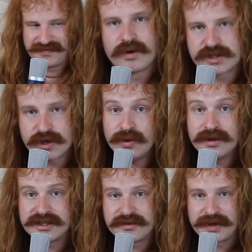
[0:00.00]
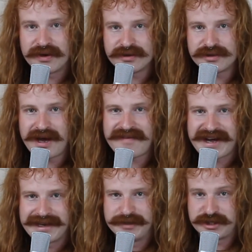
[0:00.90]
What's cool is that we also have
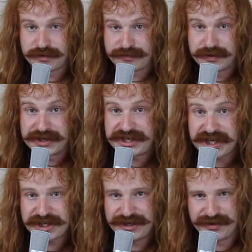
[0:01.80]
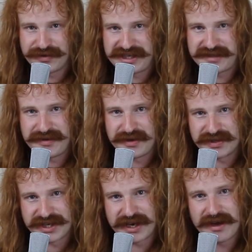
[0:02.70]
elements of traditional Greece
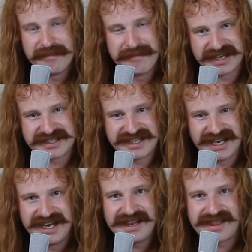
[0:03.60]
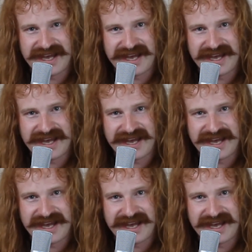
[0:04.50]
music mixed in